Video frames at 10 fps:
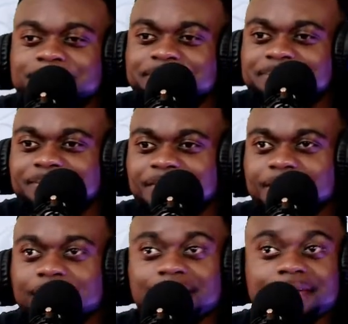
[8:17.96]

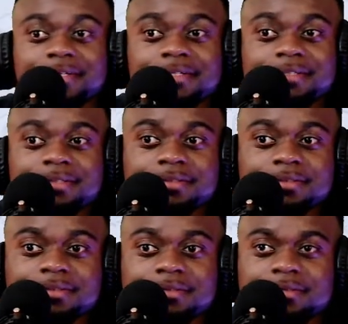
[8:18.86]

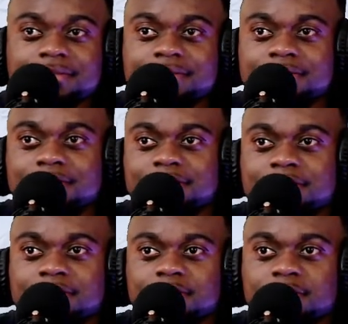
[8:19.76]

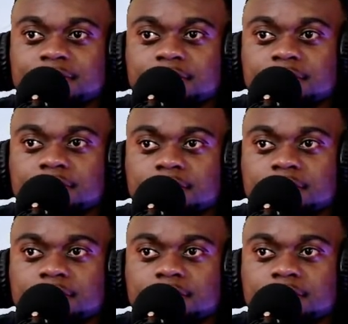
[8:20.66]
This person isn't speaking.